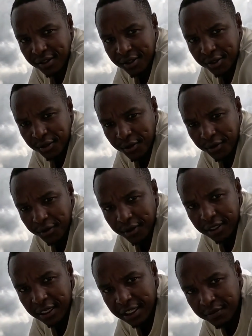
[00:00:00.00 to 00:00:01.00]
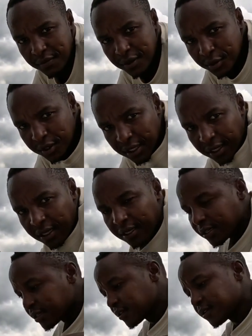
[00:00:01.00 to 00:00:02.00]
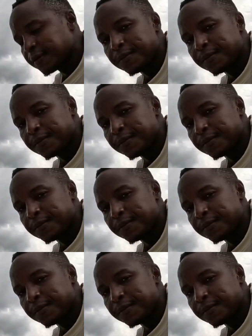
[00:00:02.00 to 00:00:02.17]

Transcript: So we'll just be using this.